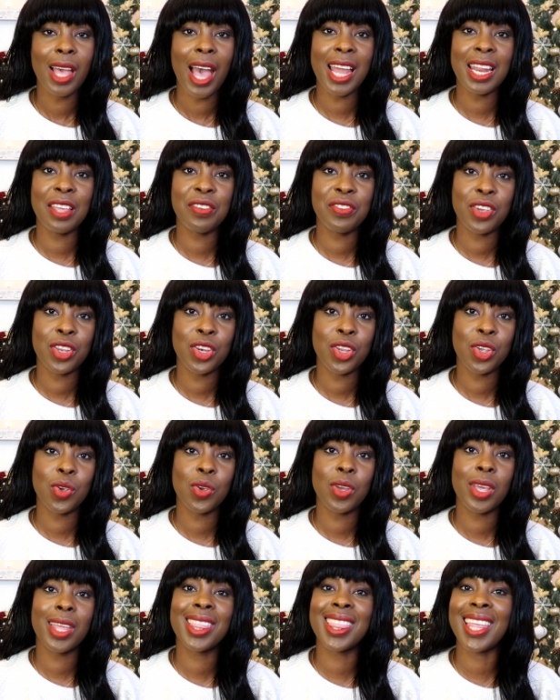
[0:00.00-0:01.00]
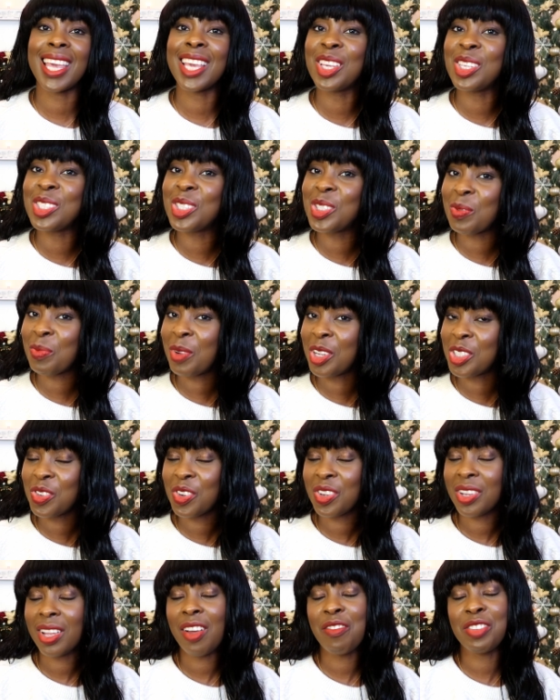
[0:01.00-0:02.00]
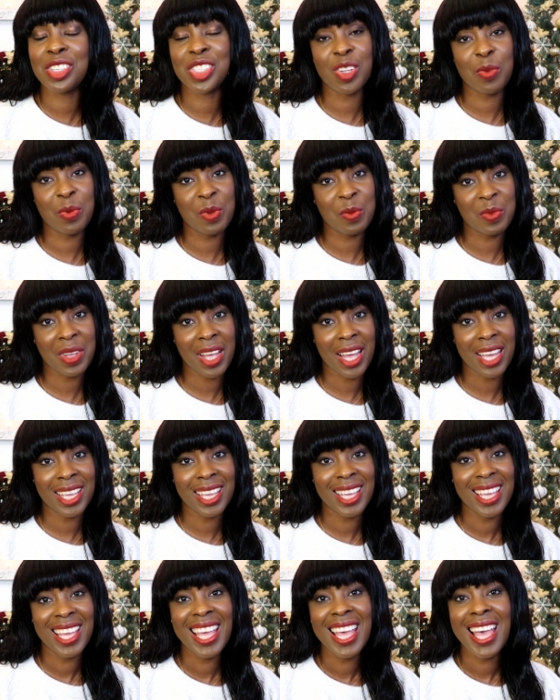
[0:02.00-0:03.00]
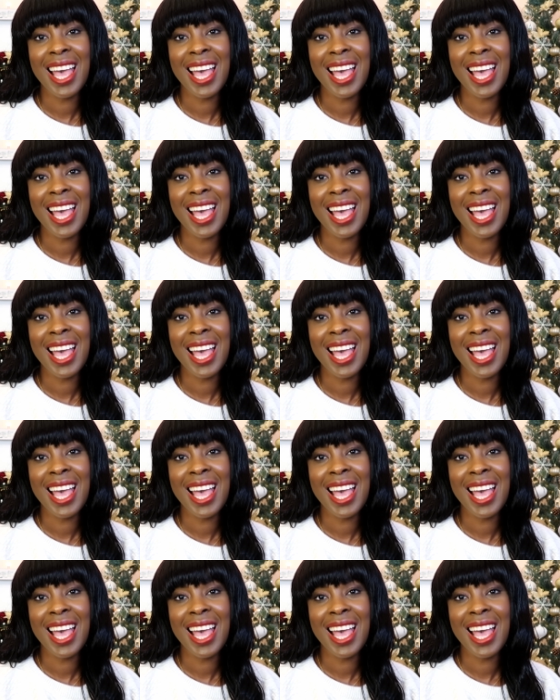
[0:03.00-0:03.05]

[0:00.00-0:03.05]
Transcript: And if you're new, thank you so much for stopping by.